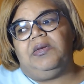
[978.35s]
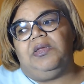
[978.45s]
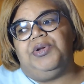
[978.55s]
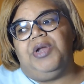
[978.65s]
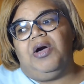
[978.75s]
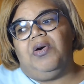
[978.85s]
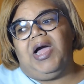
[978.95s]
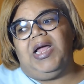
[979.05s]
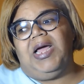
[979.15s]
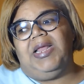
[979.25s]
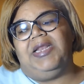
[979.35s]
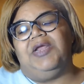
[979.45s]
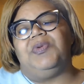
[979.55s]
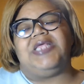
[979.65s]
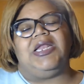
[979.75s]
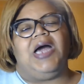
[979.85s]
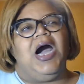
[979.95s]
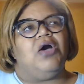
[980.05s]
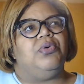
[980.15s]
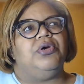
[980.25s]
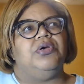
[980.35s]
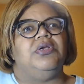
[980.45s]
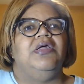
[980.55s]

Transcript: you know. And it was that awkward,